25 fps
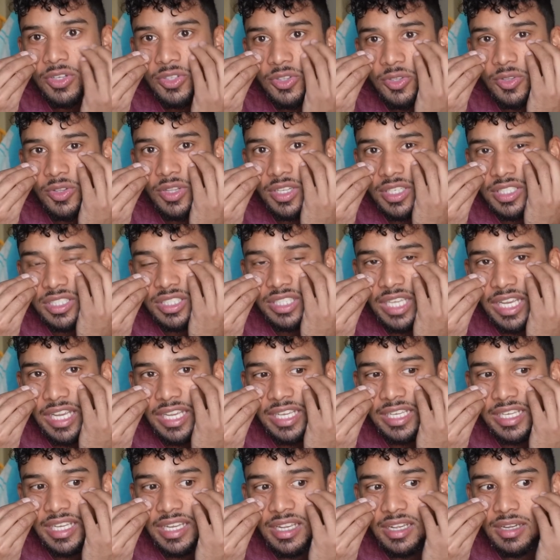to this
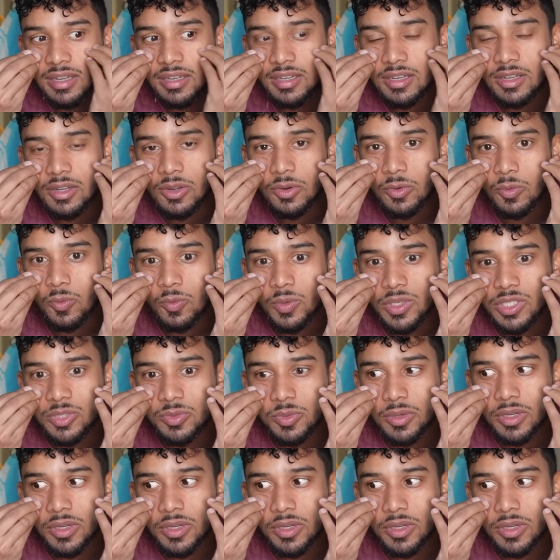area, which